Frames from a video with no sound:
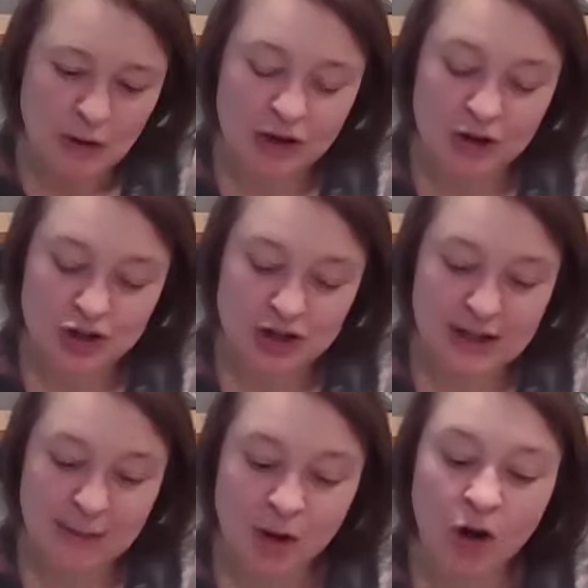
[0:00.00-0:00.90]
You know,
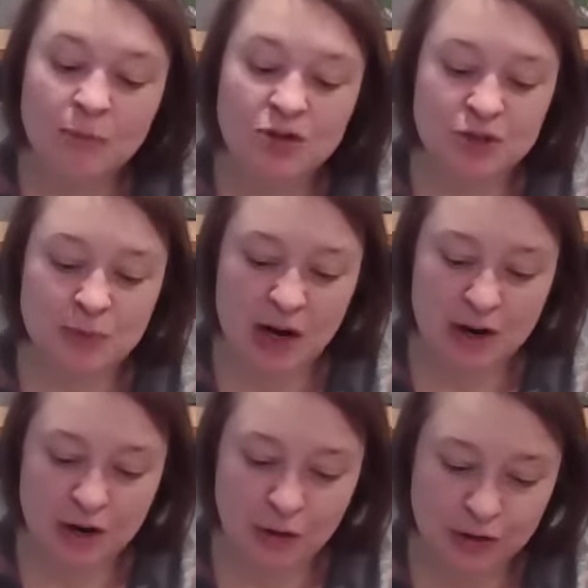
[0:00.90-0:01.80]
she's come home. She's
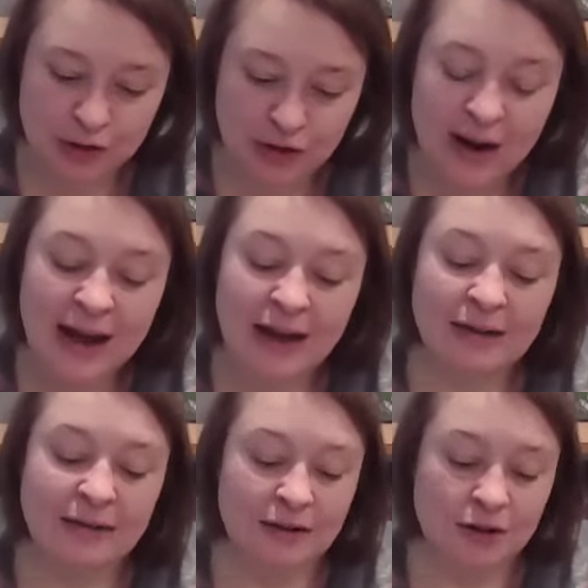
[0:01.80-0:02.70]
brought her golden
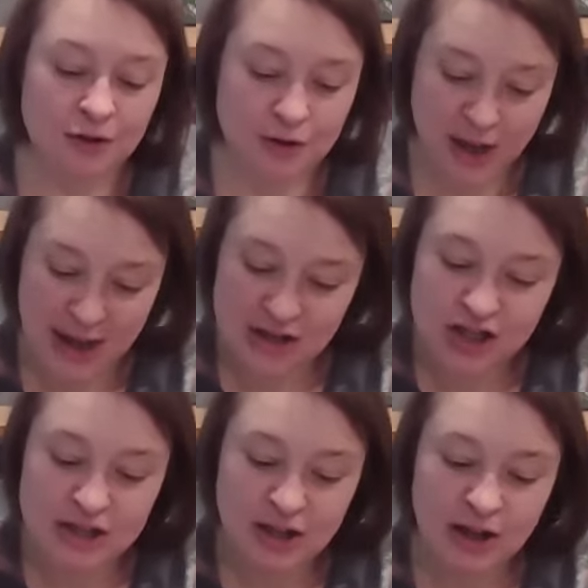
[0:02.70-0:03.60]
crane, her
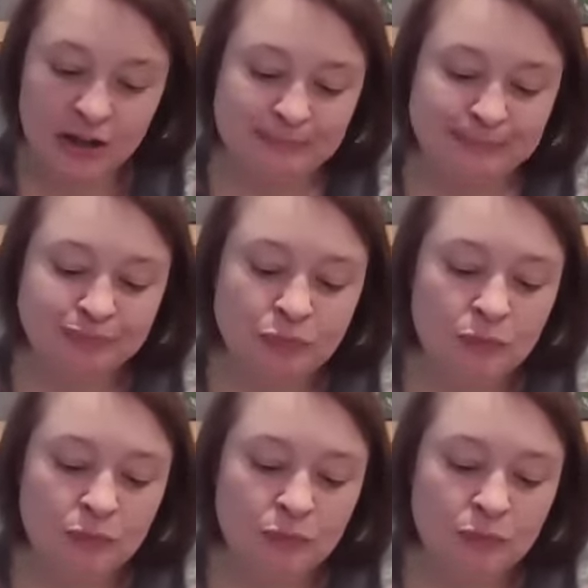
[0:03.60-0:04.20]
Kokeshi doll,